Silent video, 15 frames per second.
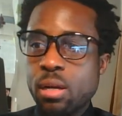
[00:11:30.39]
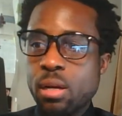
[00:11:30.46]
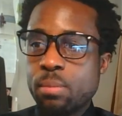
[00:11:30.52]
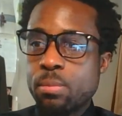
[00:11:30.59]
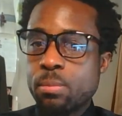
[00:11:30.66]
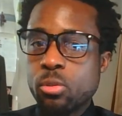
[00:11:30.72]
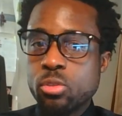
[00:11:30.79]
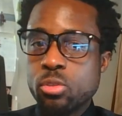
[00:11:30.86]
I'll be
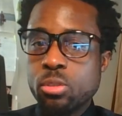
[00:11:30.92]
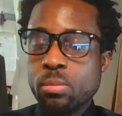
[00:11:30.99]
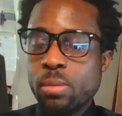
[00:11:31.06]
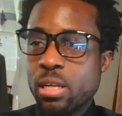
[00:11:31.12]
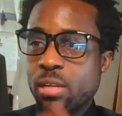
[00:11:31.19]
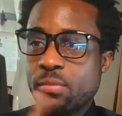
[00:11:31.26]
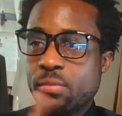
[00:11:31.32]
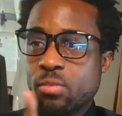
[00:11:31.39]
posting
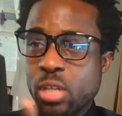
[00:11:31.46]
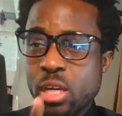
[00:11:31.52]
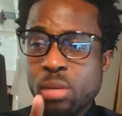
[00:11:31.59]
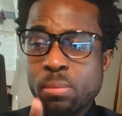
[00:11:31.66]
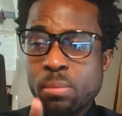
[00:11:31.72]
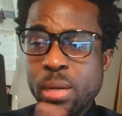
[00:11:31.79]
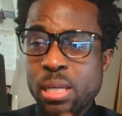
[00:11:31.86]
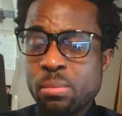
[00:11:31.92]
about it. If you're not
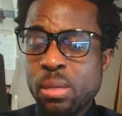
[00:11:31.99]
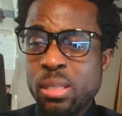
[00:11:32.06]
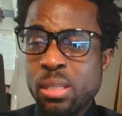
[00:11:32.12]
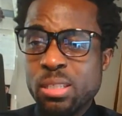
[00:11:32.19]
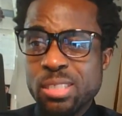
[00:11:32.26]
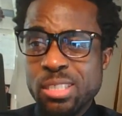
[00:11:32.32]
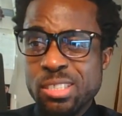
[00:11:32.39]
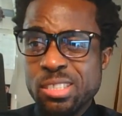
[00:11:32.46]
on my email
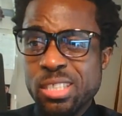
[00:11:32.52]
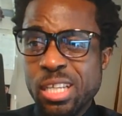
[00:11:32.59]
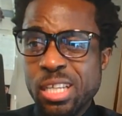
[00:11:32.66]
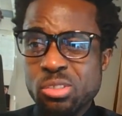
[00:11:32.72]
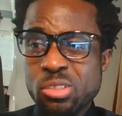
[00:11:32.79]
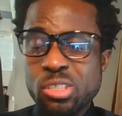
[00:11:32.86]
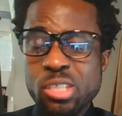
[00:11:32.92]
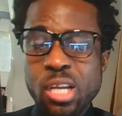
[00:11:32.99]
list, I've just
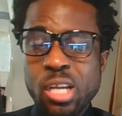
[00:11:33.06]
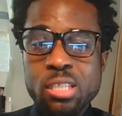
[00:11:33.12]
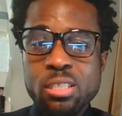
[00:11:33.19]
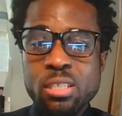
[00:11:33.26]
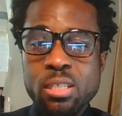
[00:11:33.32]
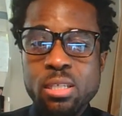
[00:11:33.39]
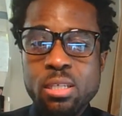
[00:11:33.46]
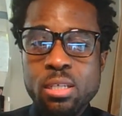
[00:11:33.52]
actually shout
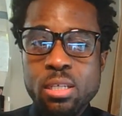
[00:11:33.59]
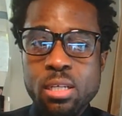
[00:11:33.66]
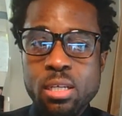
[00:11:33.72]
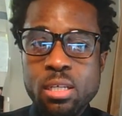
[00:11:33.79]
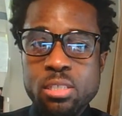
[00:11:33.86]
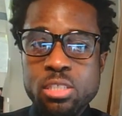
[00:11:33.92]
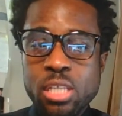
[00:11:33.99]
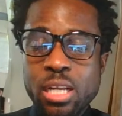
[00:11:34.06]

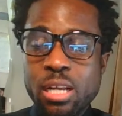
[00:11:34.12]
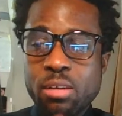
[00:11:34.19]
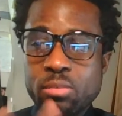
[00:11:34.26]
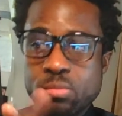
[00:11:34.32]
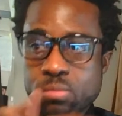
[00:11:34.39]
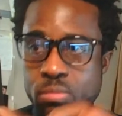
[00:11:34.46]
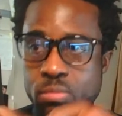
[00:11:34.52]
out